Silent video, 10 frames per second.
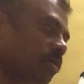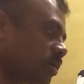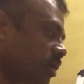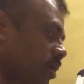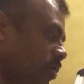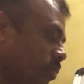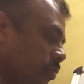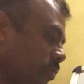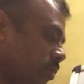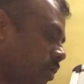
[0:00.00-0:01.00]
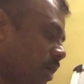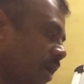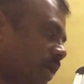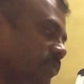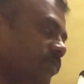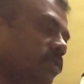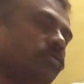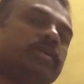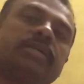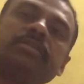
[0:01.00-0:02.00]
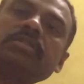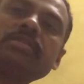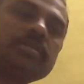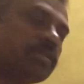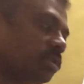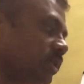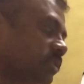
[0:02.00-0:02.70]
Now as we know that the